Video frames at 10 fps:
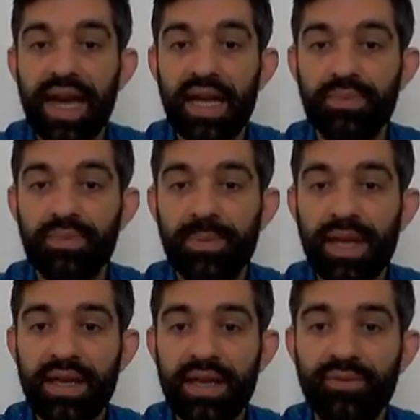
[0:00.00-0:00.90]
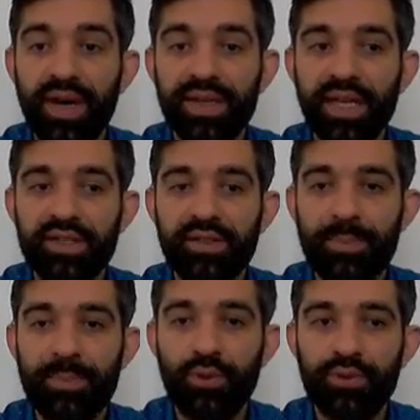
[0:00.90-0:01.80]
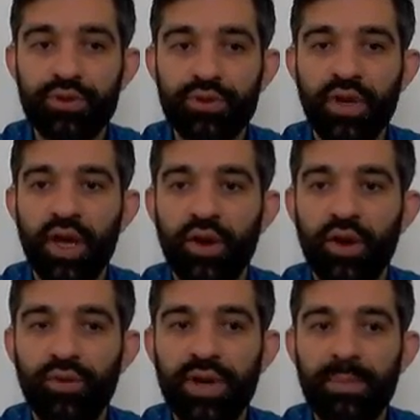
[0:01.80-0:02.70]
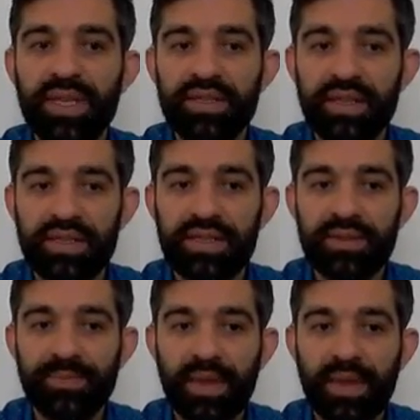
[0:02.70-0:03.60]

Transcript: and preparing financial reports for a business.